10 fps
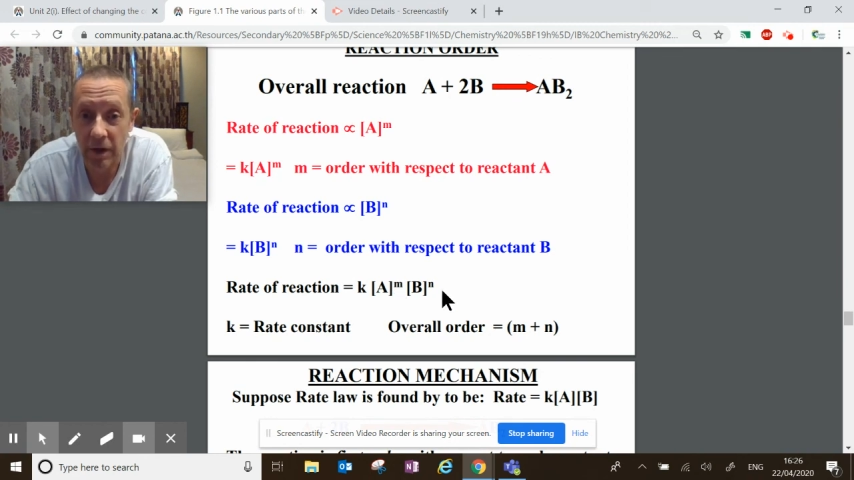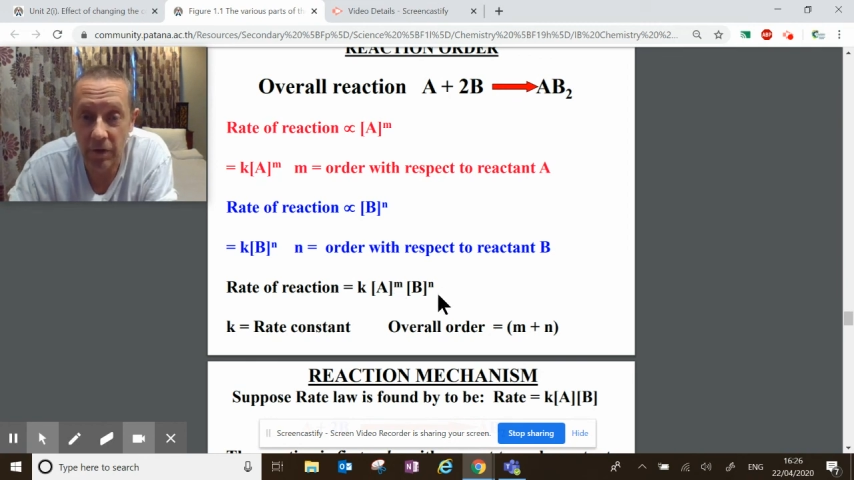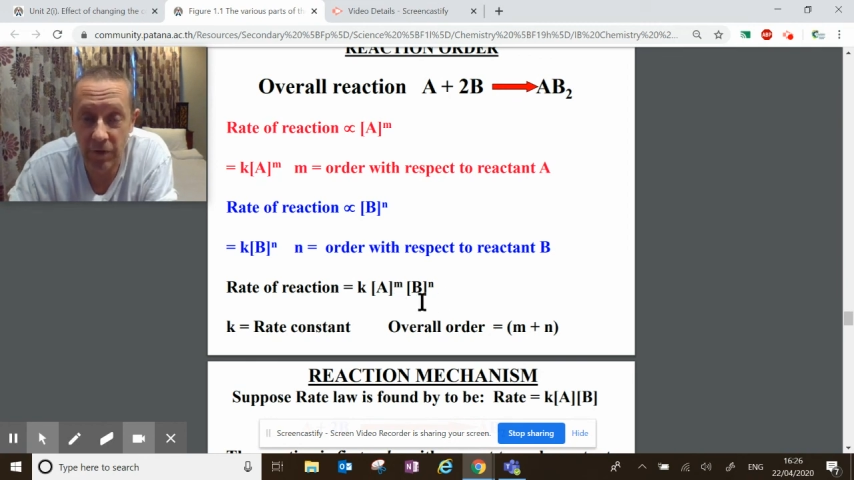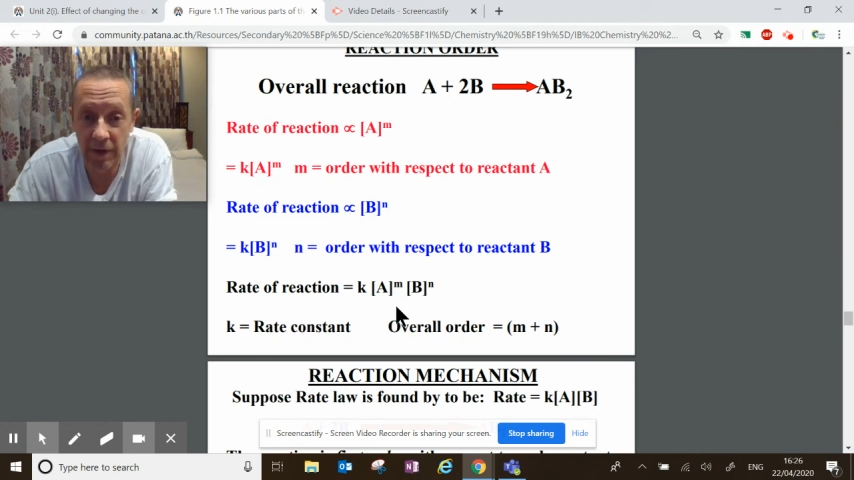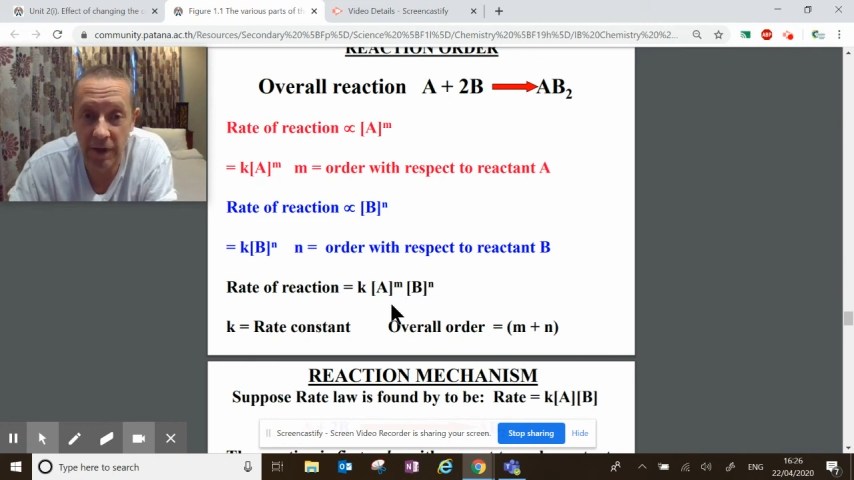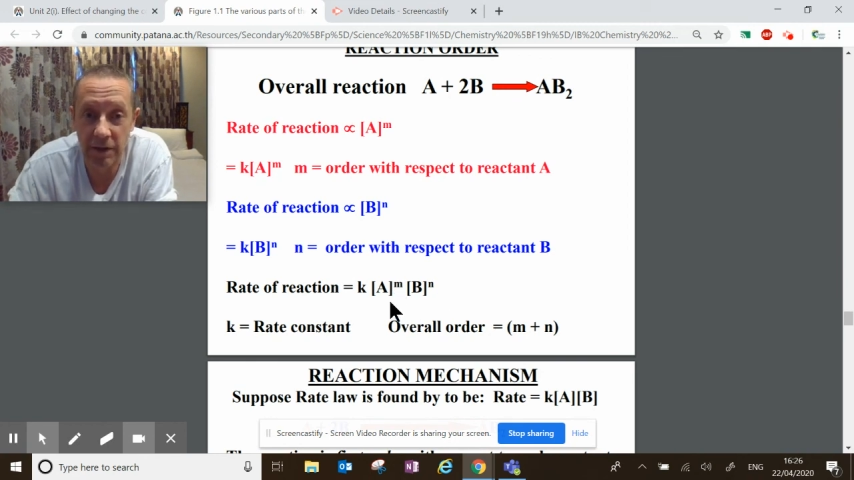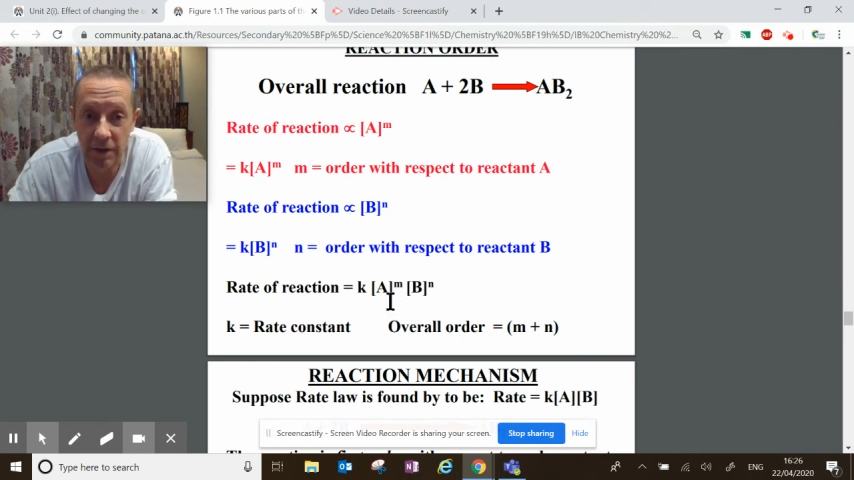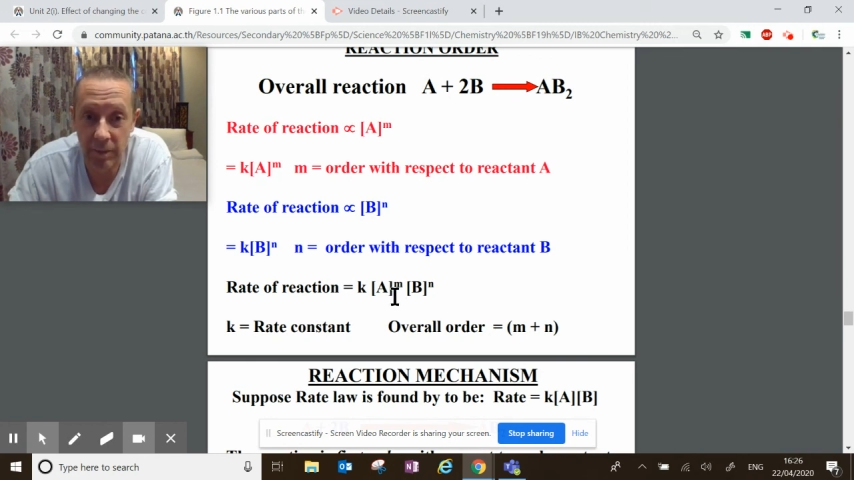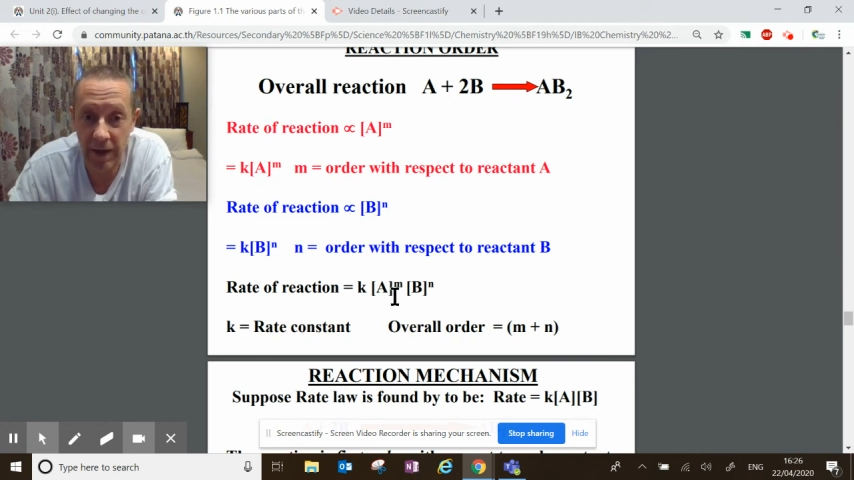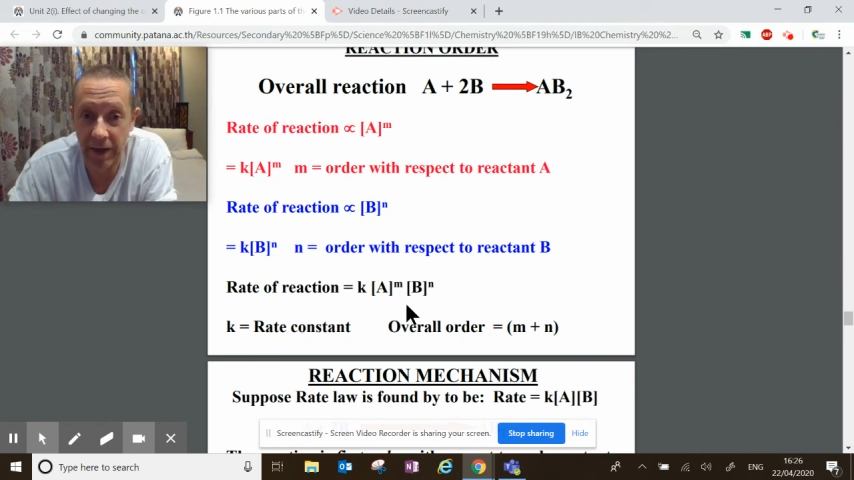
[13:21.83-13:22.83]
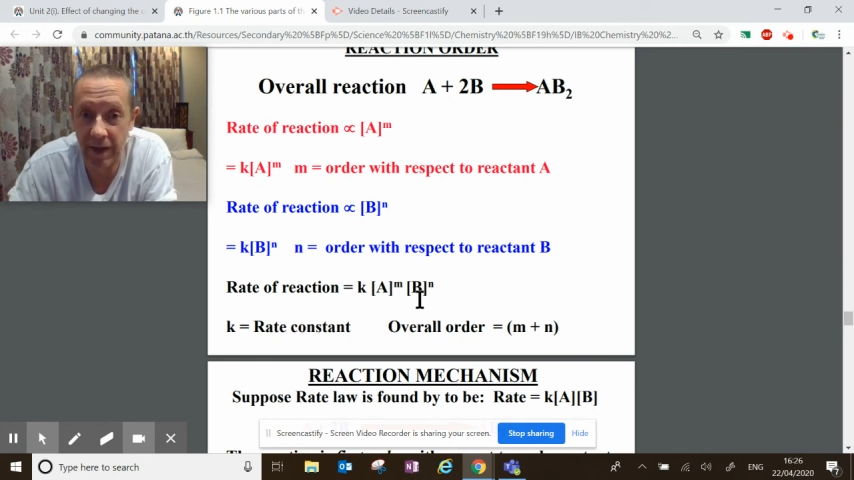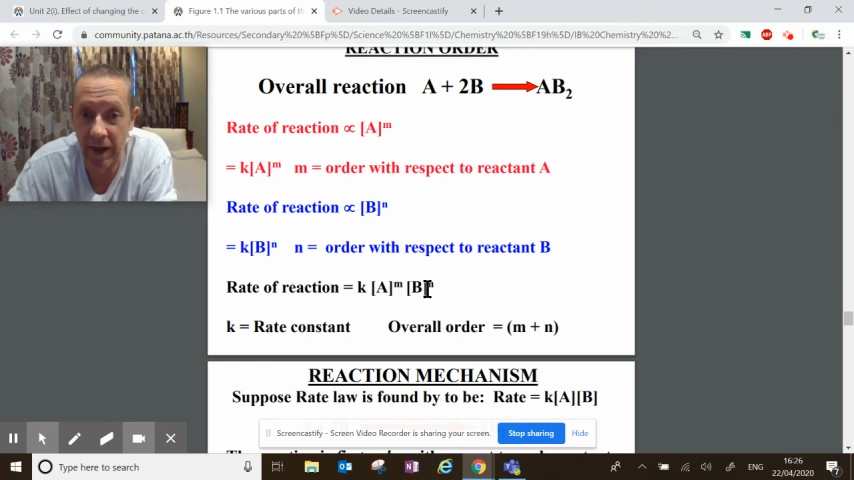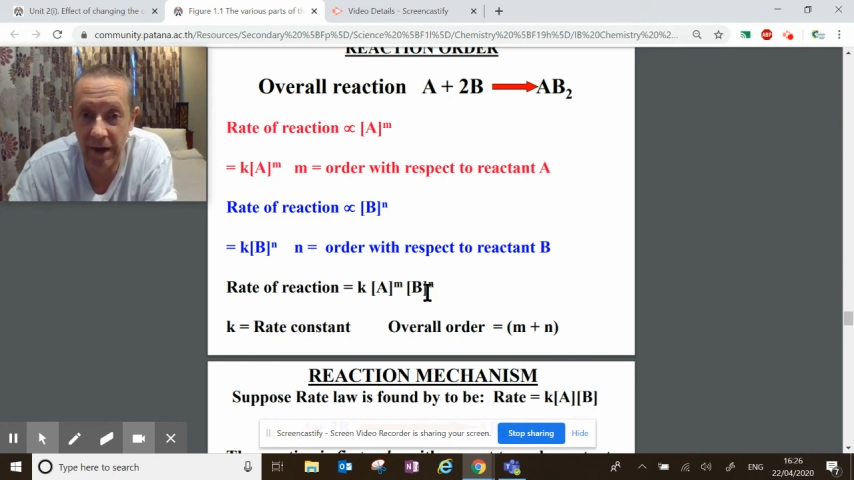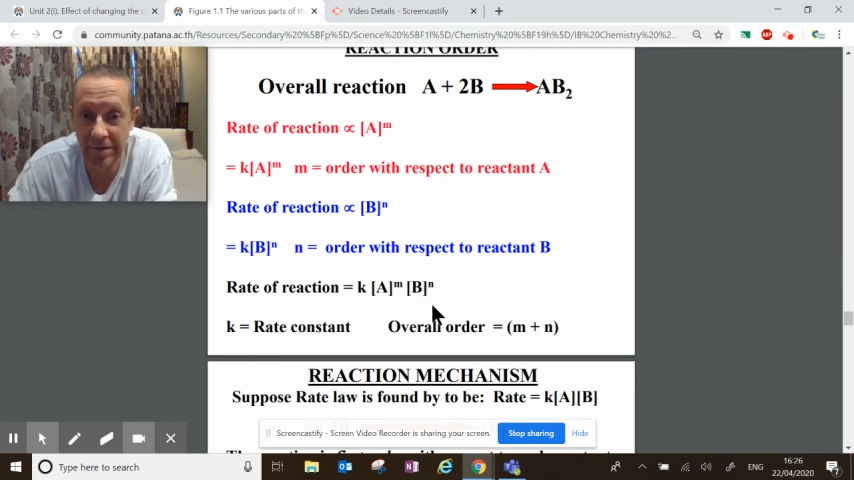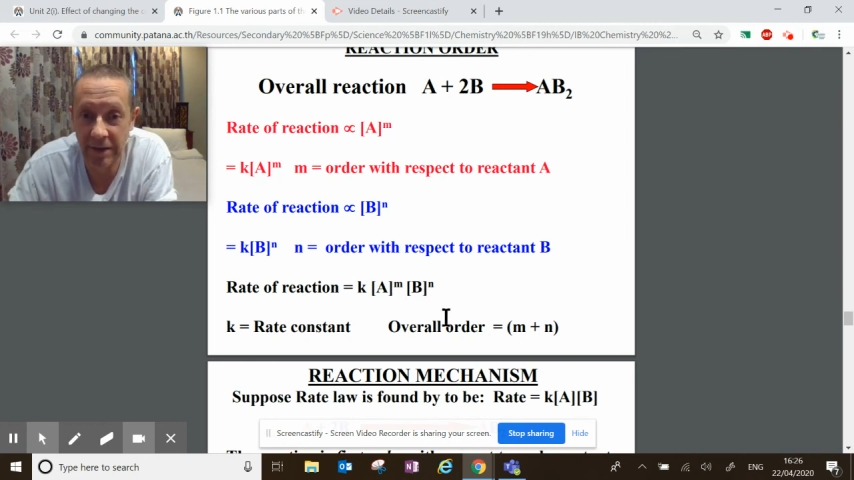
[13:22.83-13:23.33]
of these
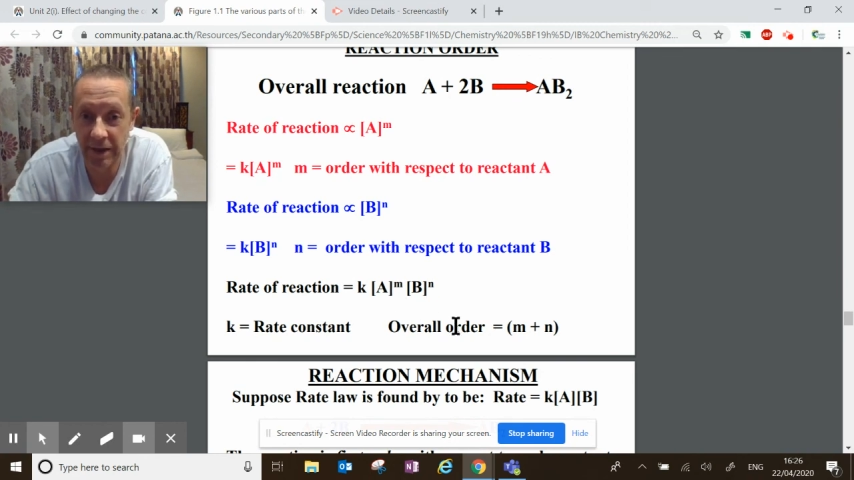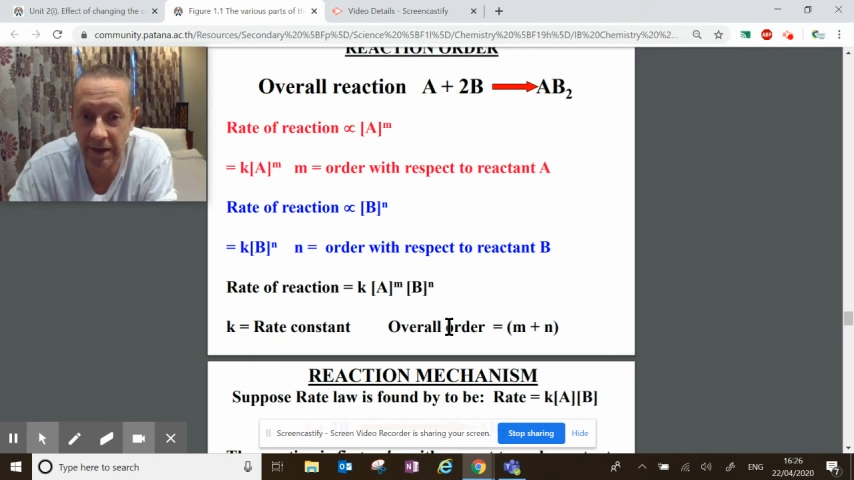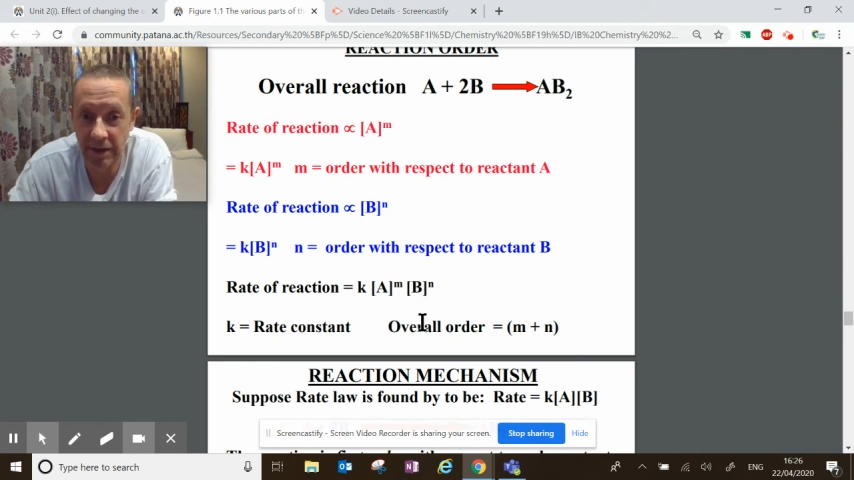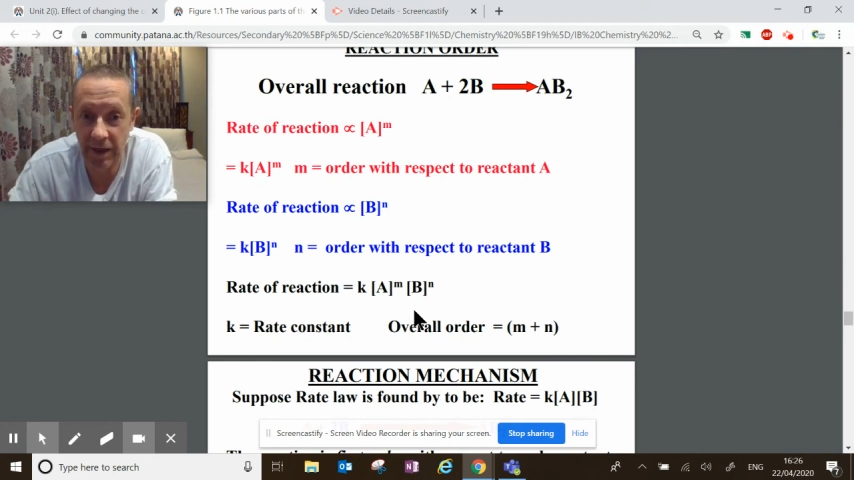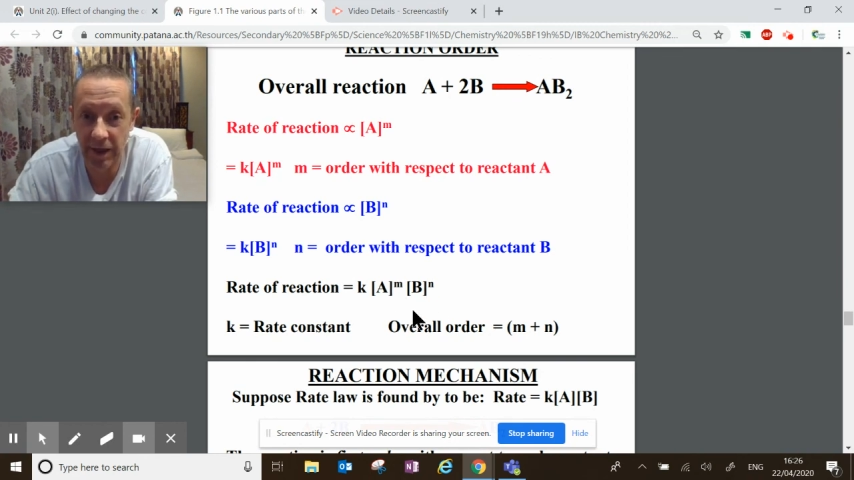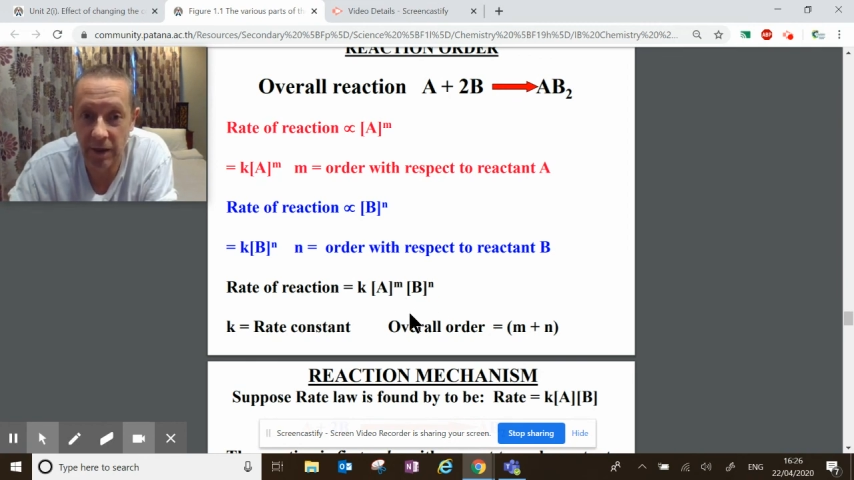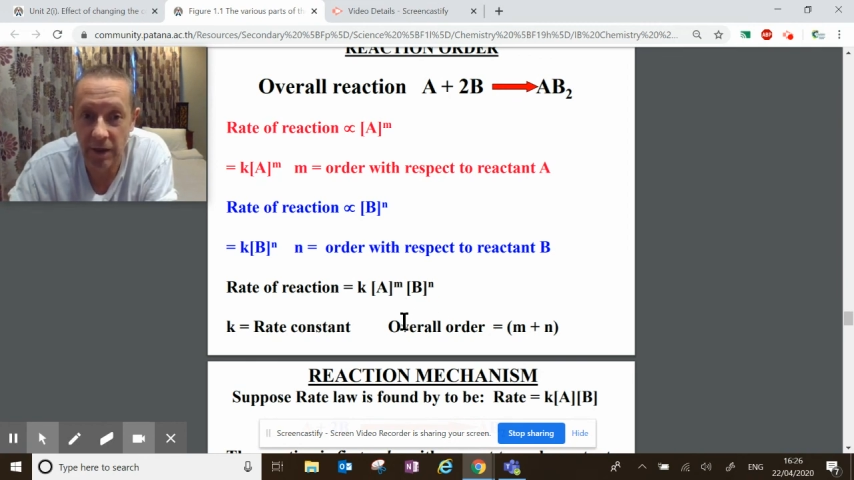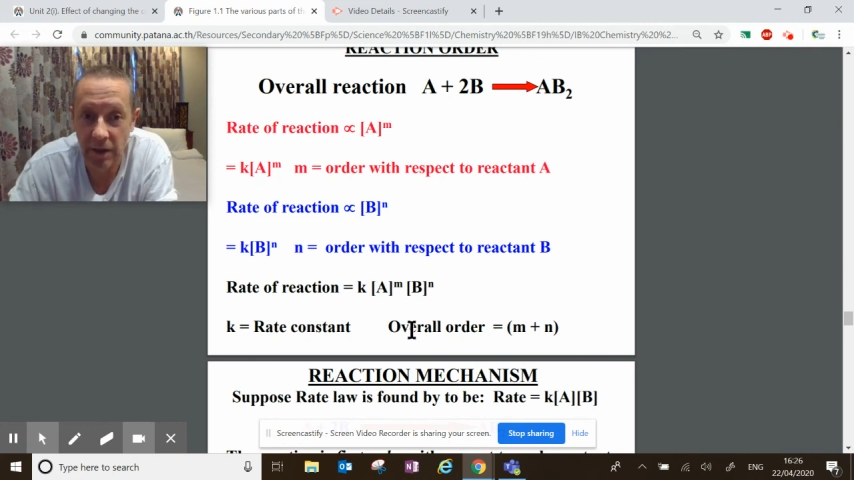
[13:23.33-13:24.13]
molecularities here.